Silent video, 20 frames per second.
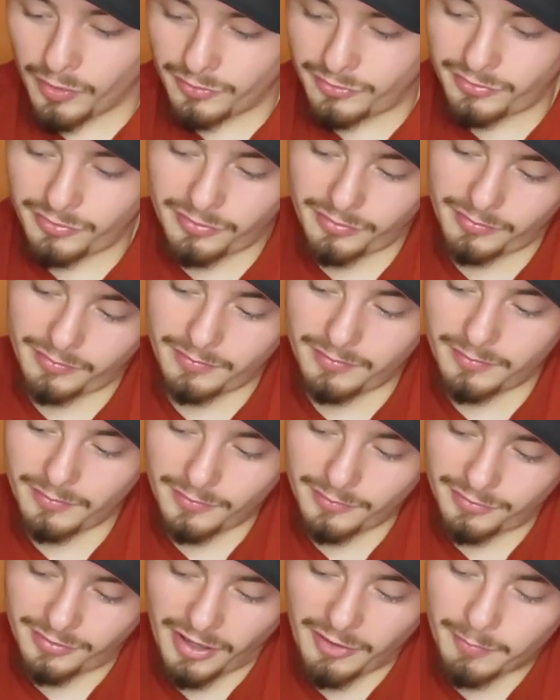
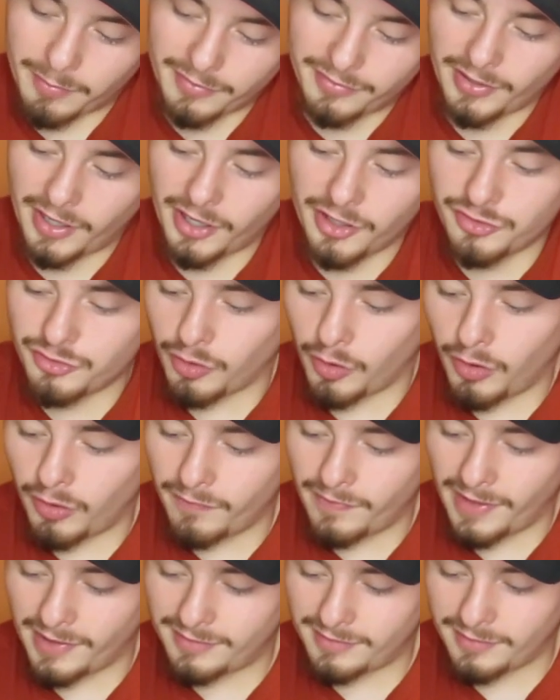worse save
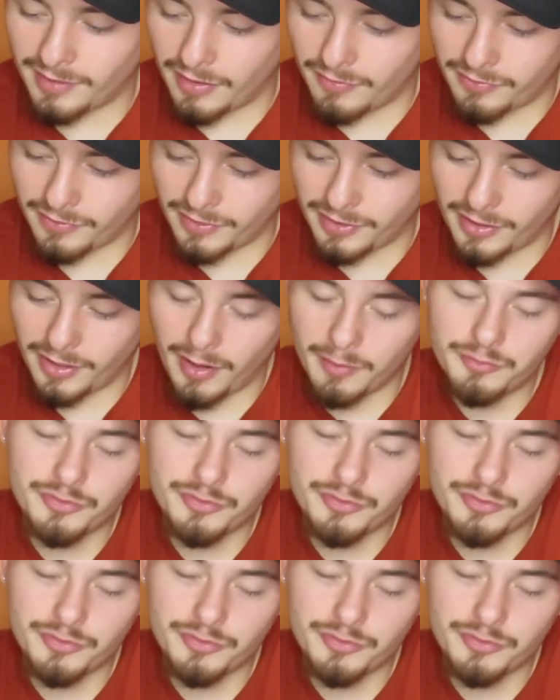percentage, all of that stuff.